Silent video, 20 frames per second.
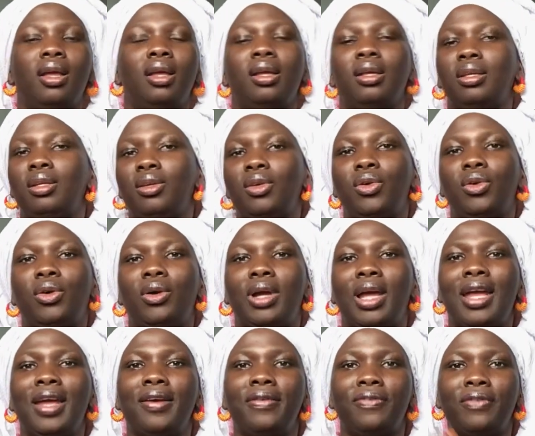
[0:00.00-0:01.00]
You know,
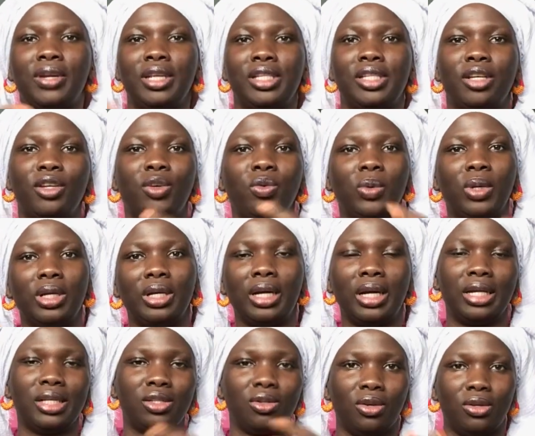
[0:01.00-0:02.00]
every genuine
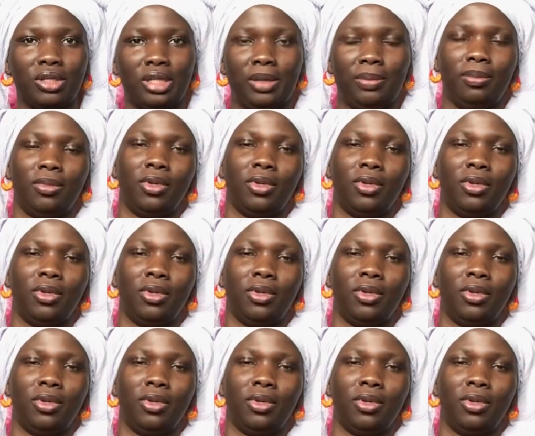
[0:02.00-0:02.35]
relationship